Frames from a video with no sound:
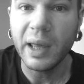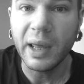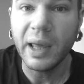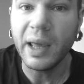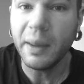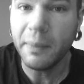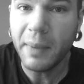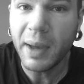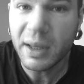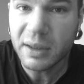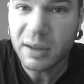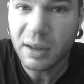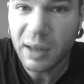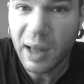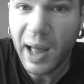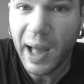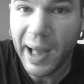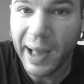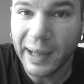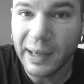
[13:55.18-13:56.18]
It meant a
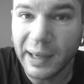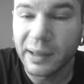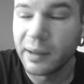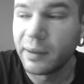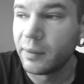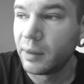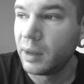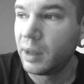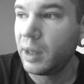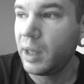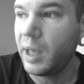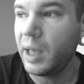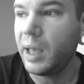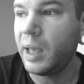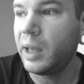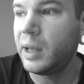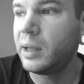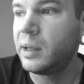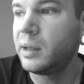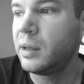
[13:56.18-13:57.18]
lot,
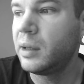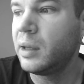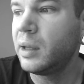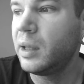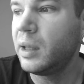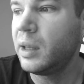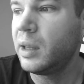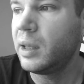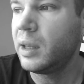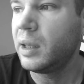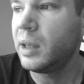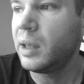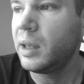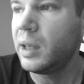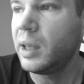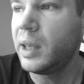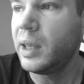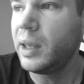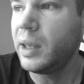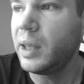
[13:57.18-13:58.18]
and
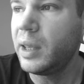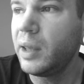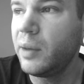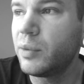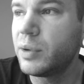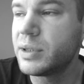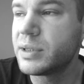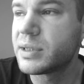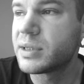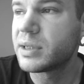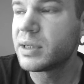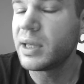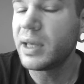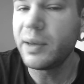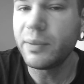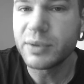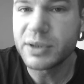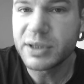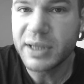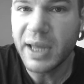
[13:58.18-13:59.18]
he he was
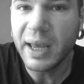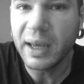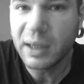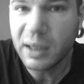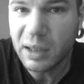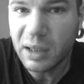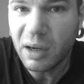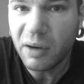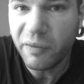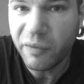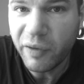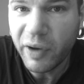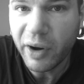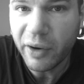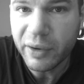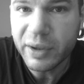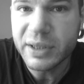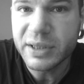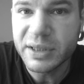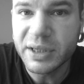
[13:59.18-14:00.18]
he was taking it
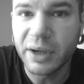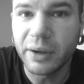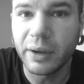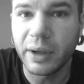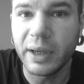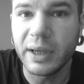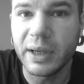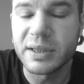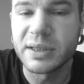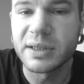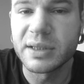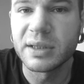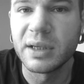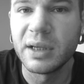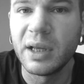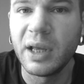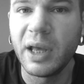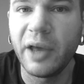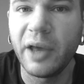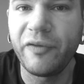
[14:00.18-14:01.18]
very serious.
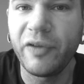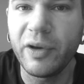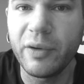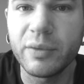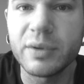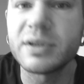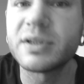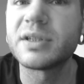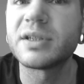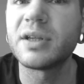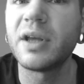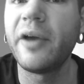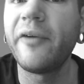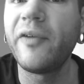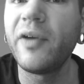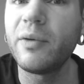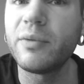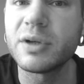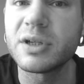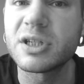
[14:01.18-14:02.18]
If he was if
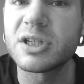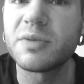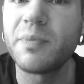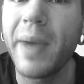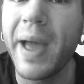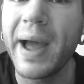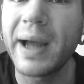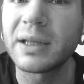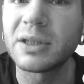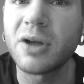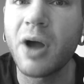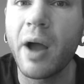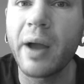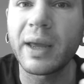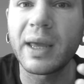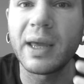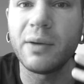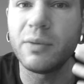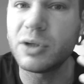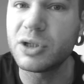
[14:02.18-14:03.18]
he was smack
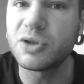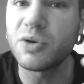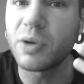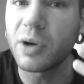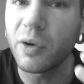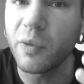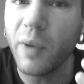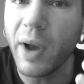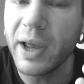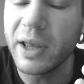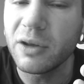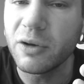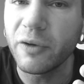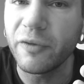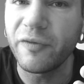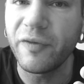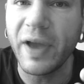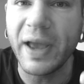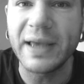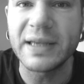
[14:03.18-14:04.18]
talking, he was doing it right in your
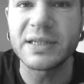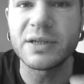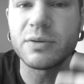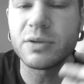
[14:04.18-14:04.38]
face.